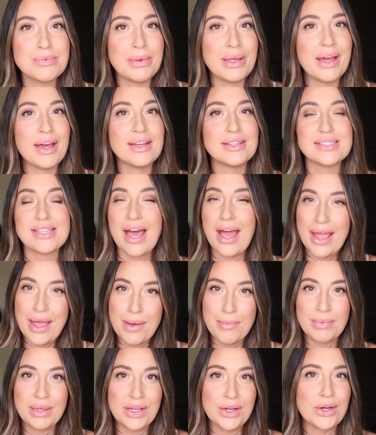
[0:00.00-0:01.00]
because I
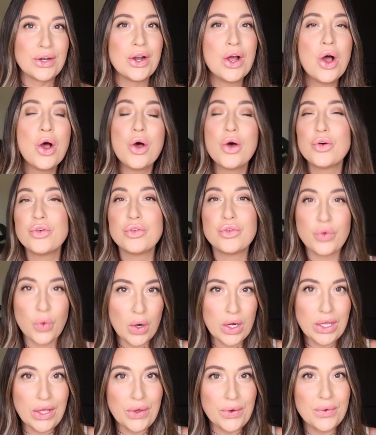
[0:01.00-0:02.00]
am here
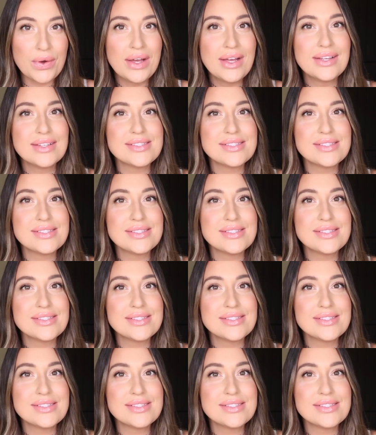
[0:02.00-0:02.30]
for you.